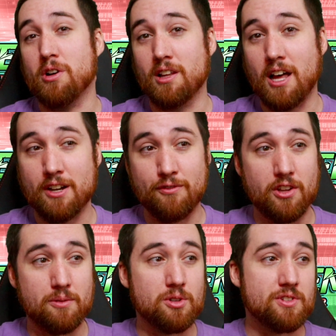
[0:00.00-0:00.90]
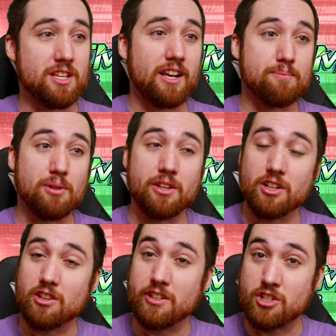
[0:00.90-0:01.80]
in a lot of other movies that get
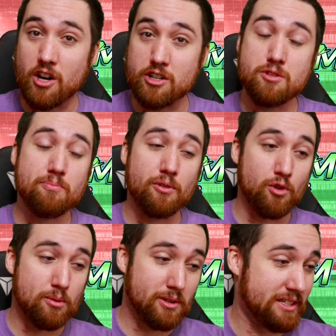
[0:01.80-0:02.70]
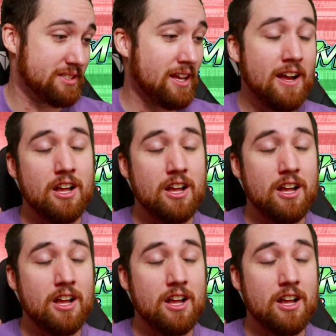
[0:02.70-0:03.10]
politically charged before release.